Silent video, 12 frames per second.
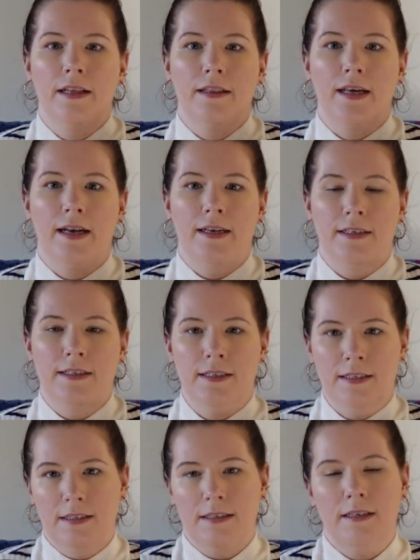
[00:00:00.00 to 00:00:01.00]
That
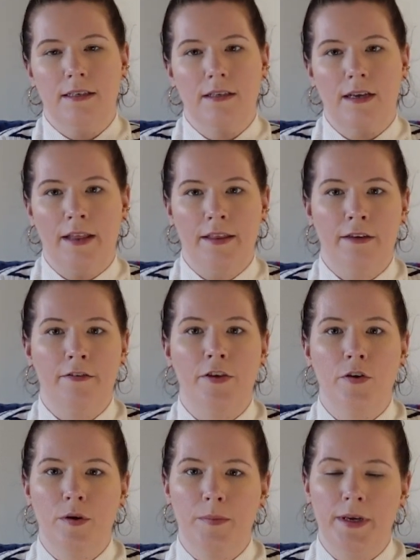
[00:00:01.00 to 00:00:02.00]
is, I think,
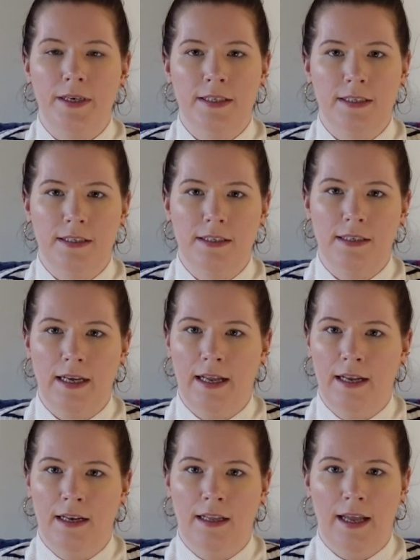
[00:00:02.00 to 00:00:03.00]
fewer pieces
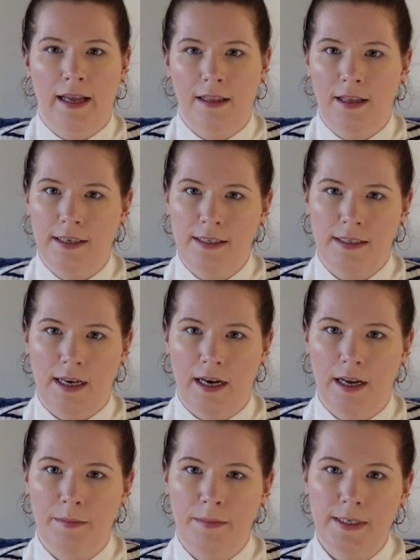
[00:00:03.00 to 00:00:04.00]
and like less
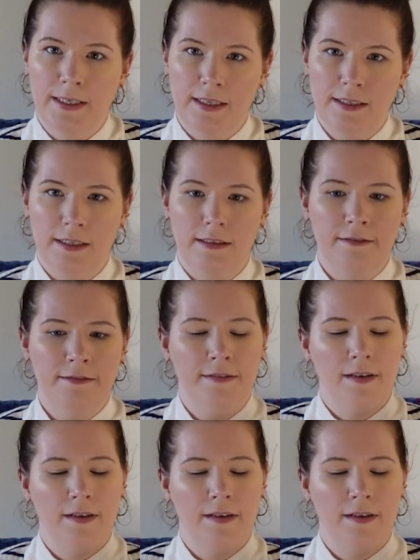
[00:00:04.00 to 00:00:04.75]
time intensive.